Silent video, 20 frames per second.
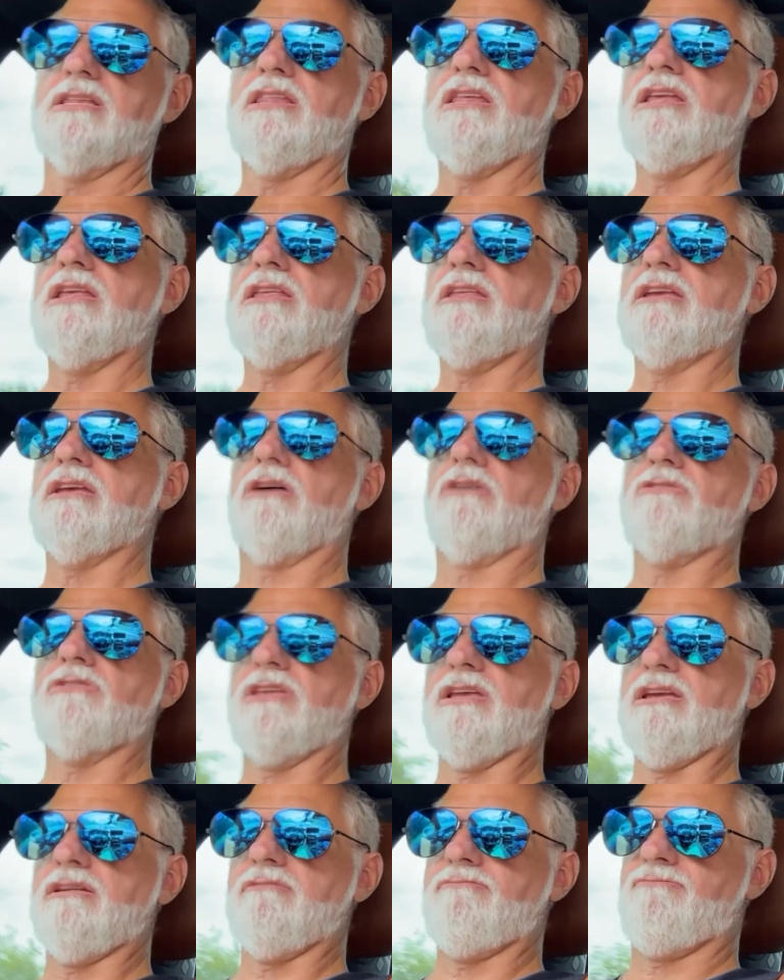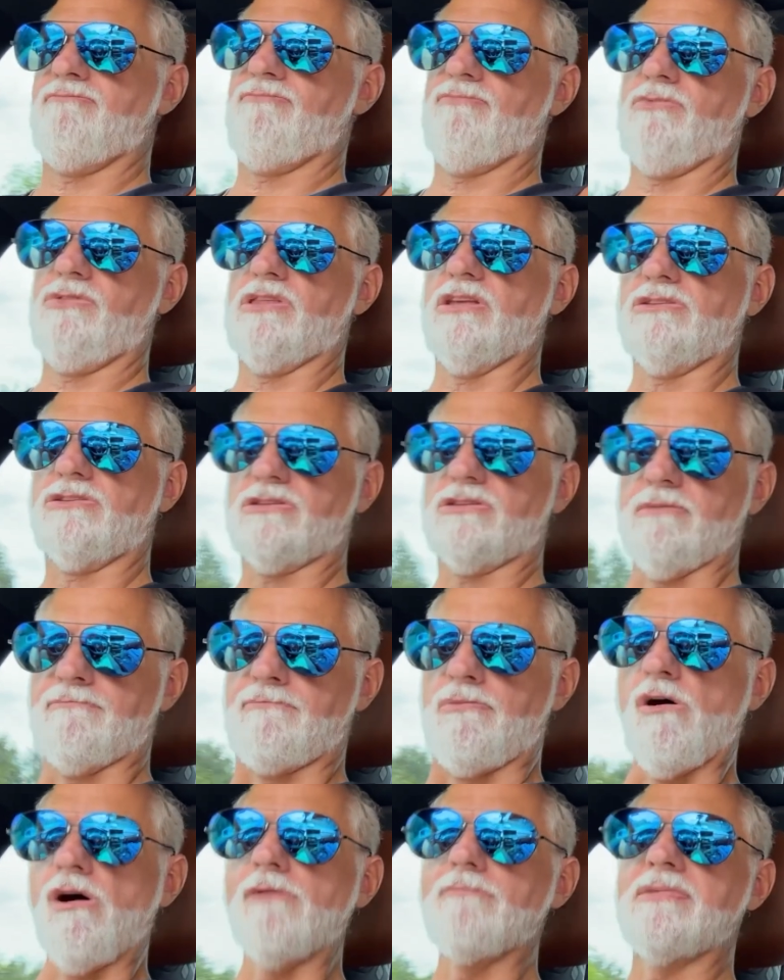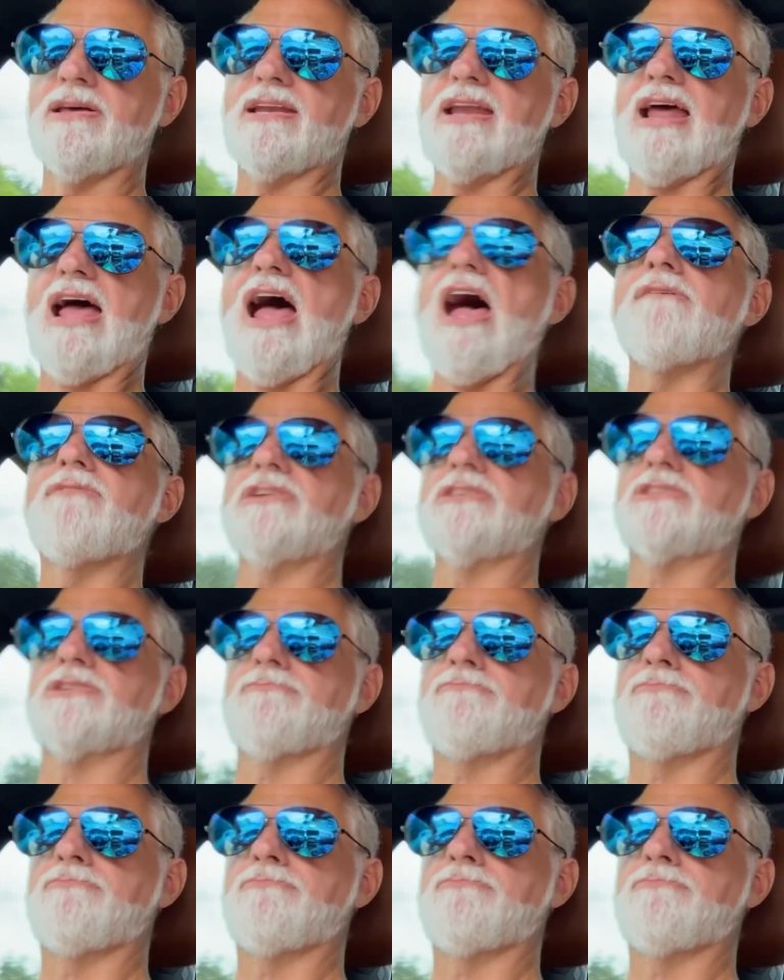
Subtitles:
the department having to